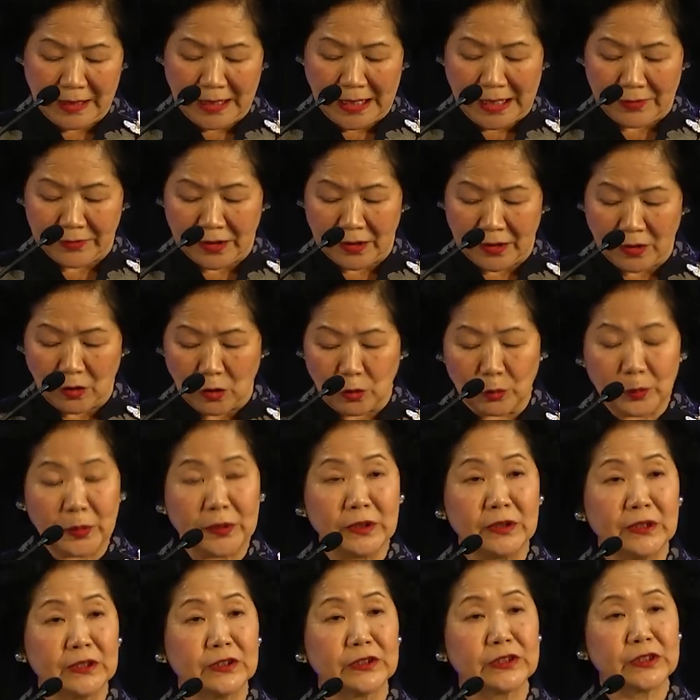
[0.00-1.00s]
and the
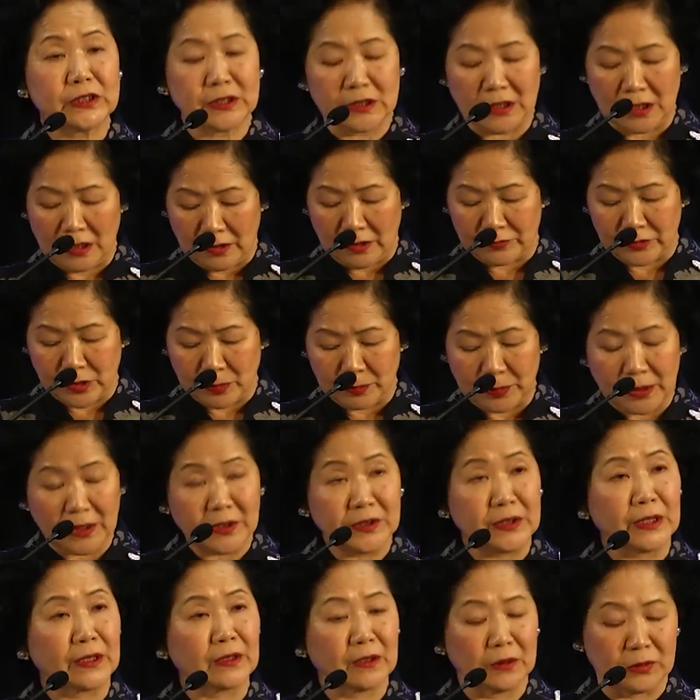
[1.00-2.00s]
openness of the
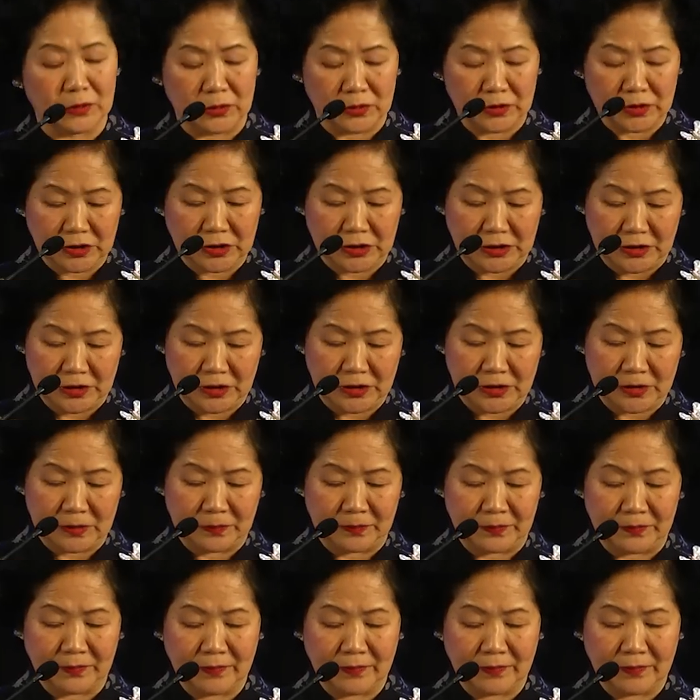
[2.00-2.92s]
political system.